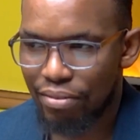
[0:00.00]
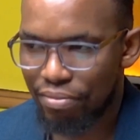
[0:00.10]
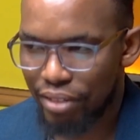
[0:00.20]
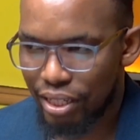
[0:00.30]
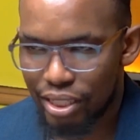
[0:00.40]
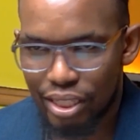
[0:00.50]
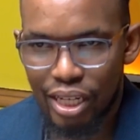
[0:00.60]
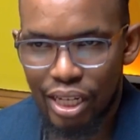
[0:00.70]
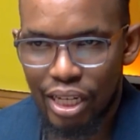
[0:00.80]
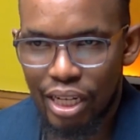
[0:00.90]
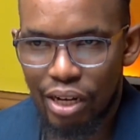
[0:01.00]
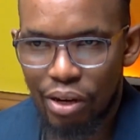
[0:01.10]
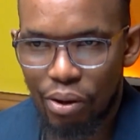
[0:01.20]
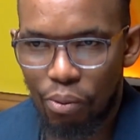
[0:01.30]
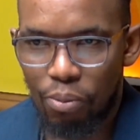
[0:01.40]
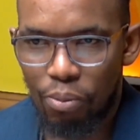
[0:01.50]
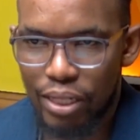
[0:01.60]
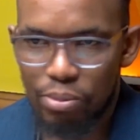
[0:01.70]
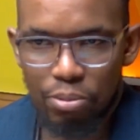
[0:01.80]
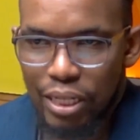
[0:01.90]
fit? Will
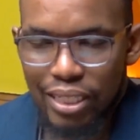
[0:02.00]
we see